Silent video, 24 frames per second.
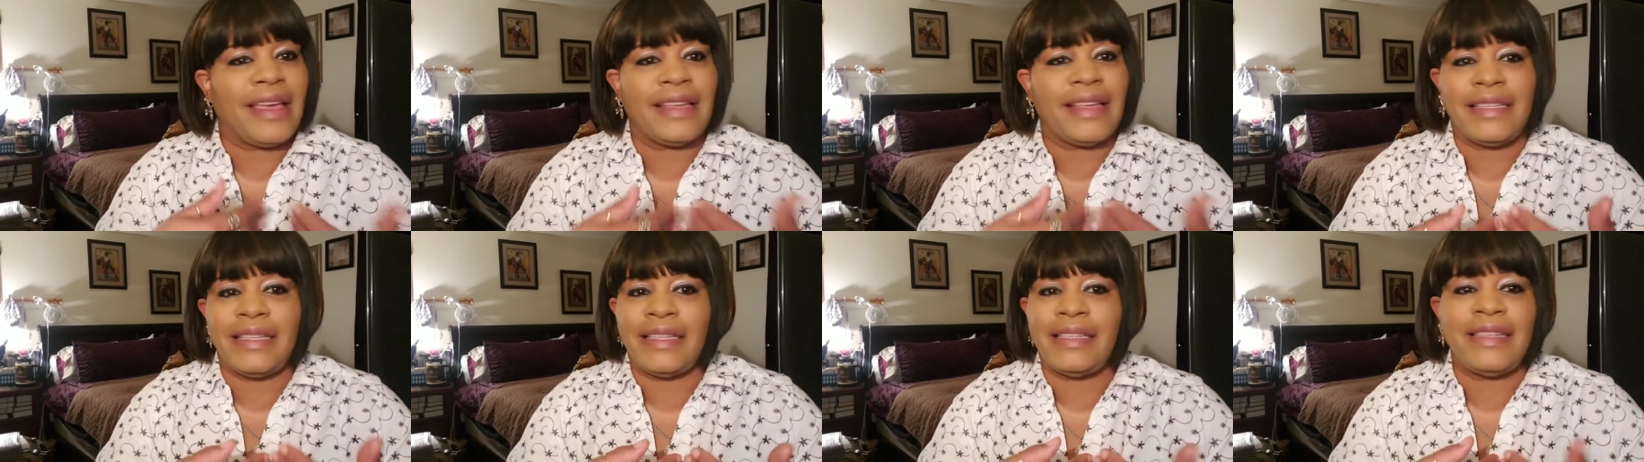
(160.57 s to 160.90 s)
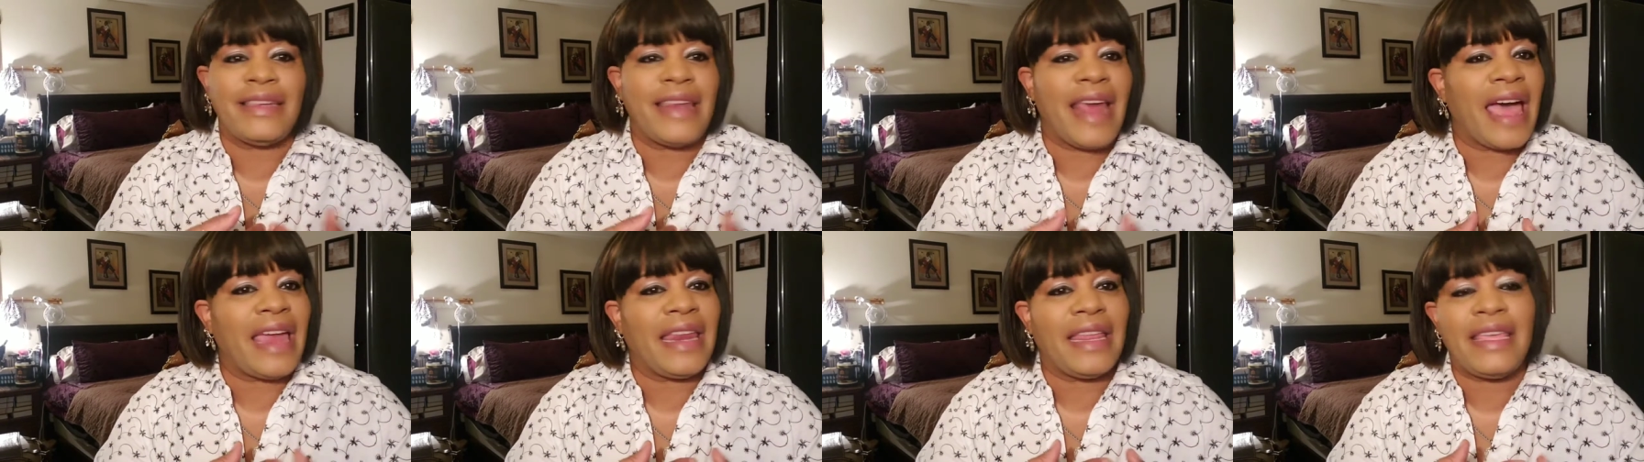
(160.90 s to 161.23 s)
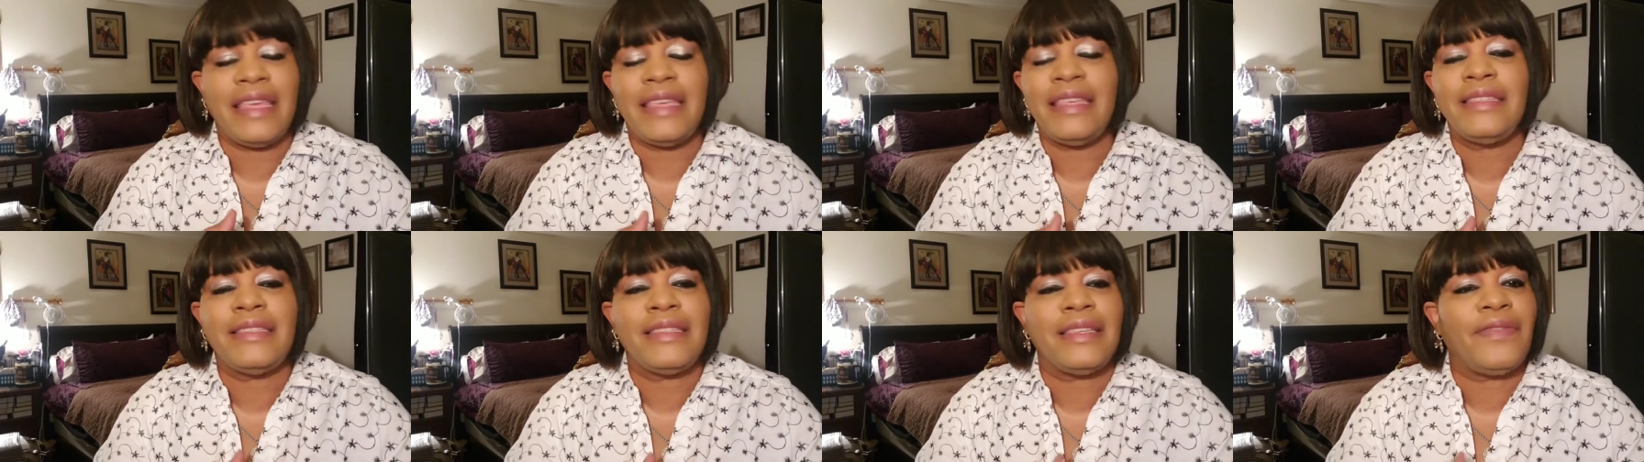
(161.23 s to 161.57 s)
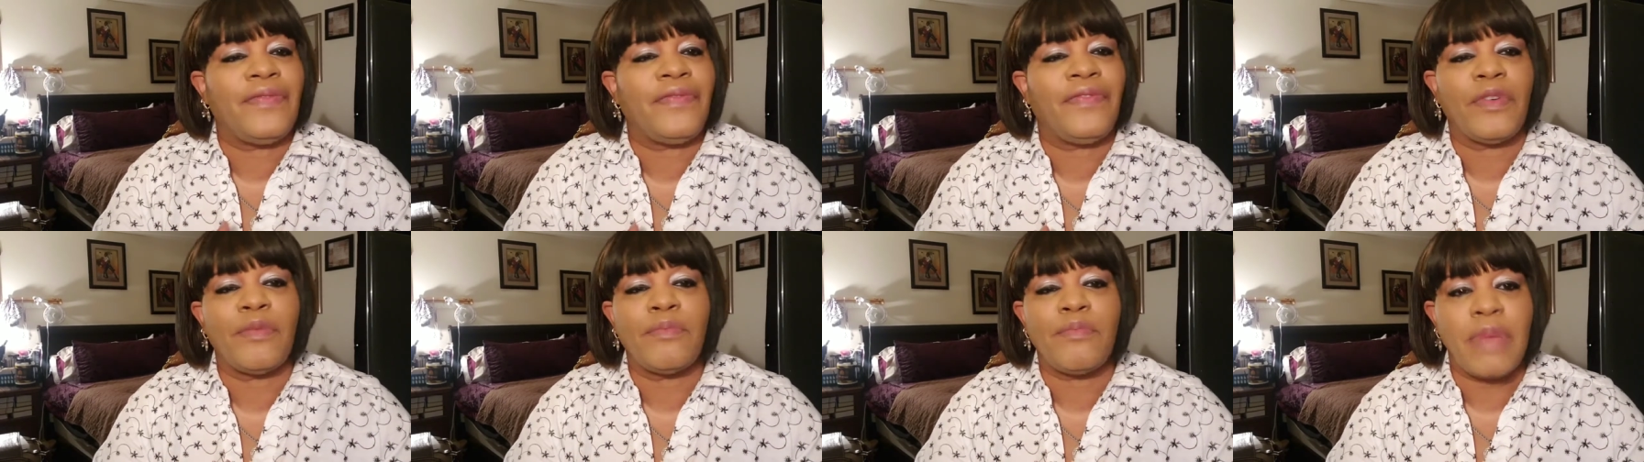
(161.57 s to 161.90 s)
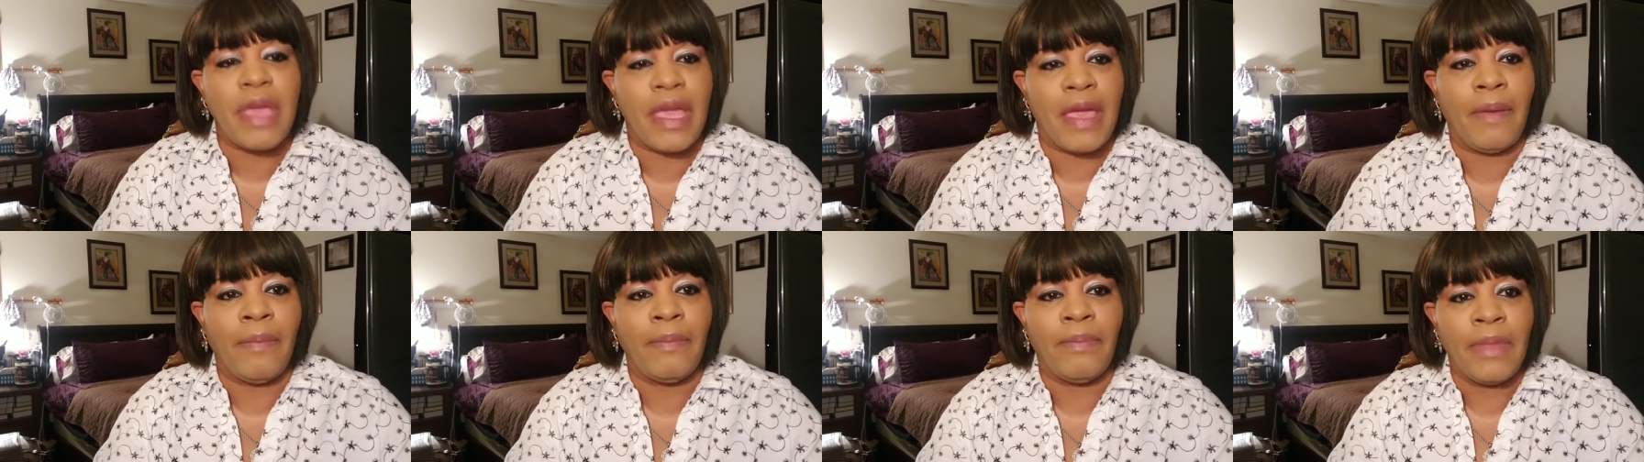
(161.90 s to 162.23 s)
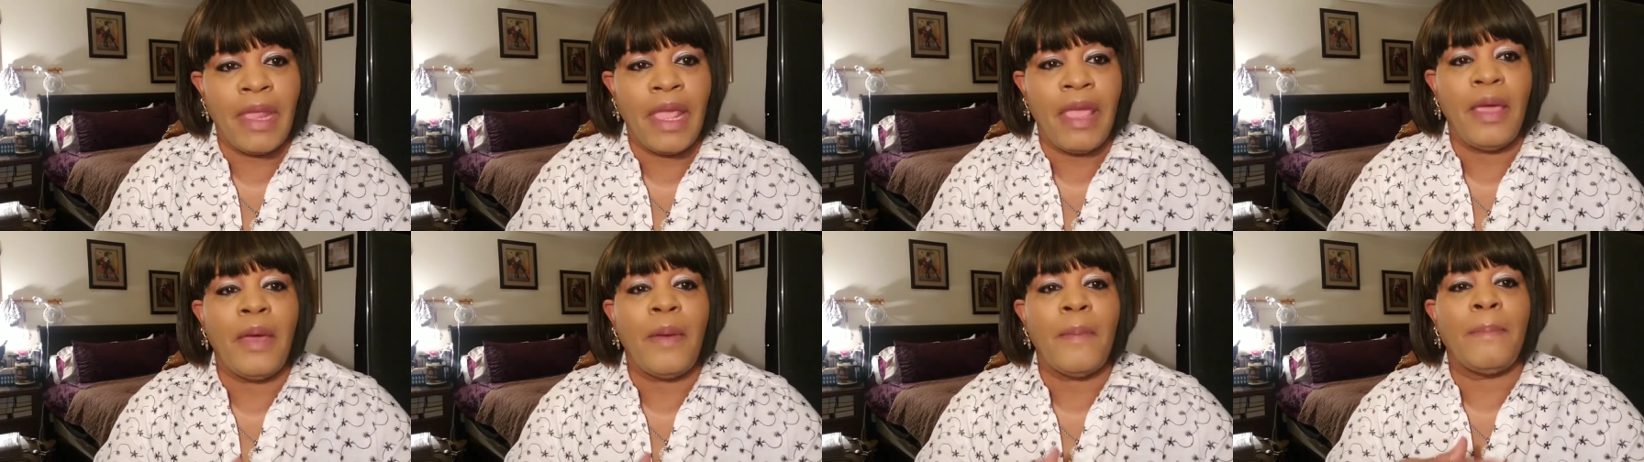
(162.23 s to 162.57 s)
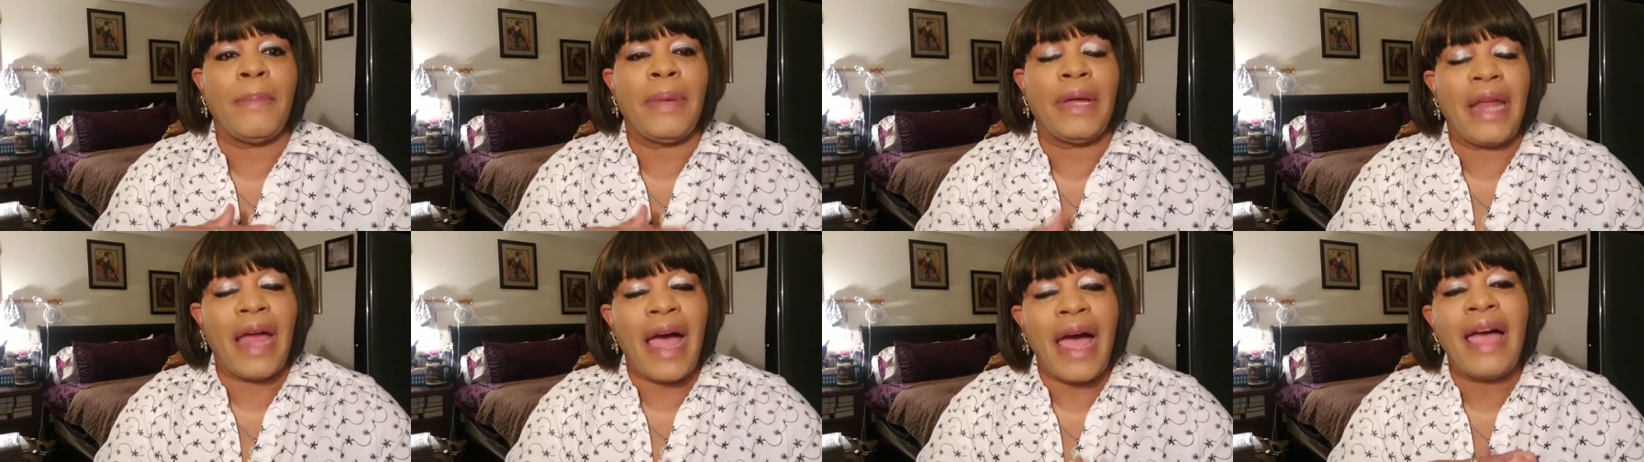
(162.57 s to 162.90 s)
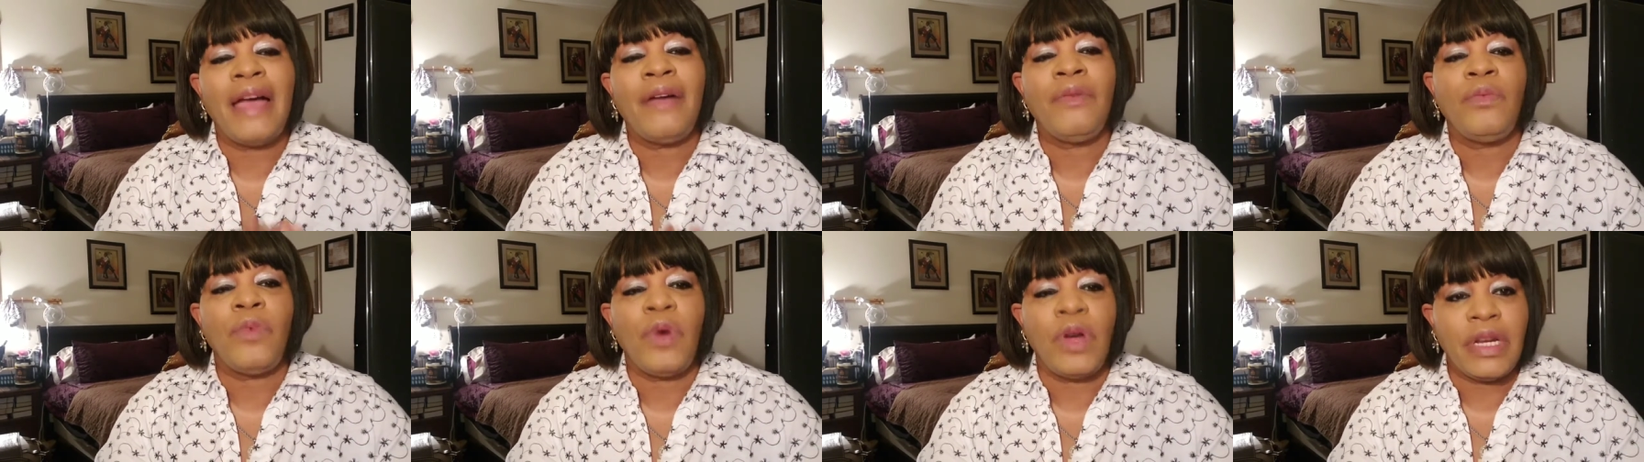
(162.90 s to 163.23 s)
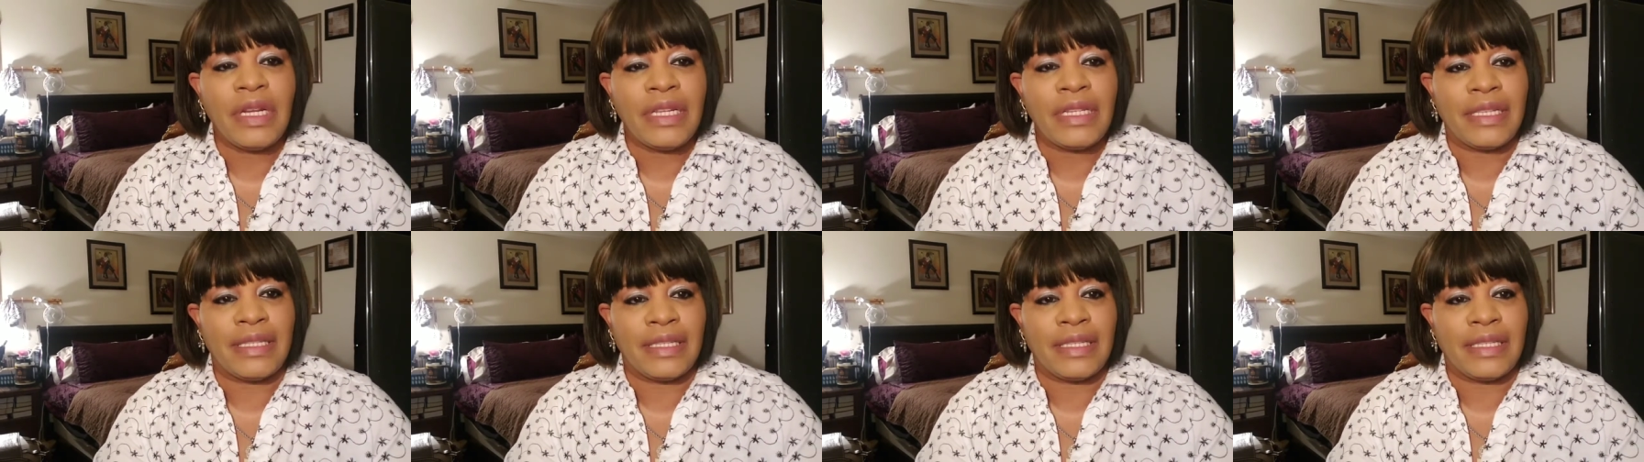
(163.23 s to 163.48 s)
because it's not easy for me. But I want